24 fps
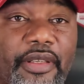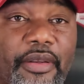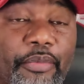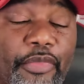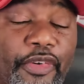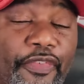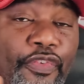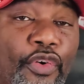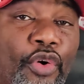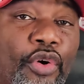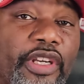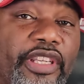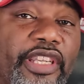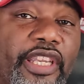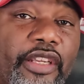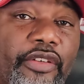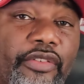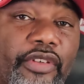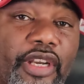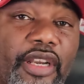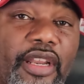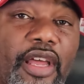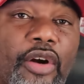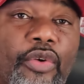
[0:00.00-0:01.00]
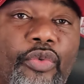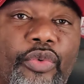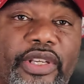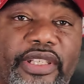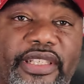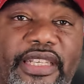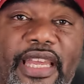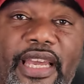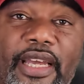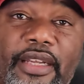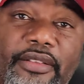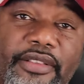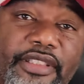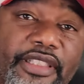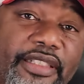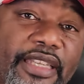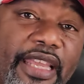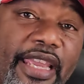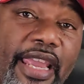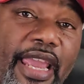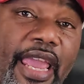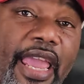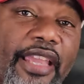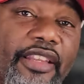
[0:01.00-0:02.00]
before Kendrick Law went down did
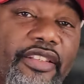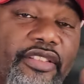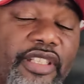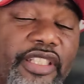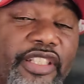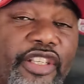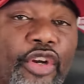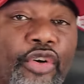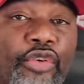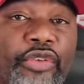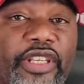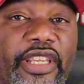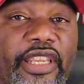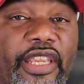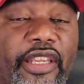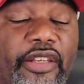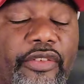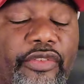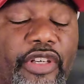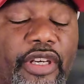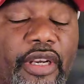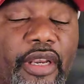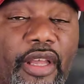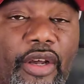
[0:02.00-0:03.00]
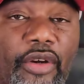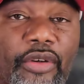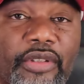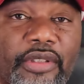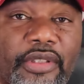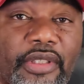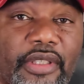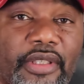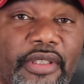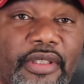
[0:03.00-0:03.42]
they actually go to Kendrick Law?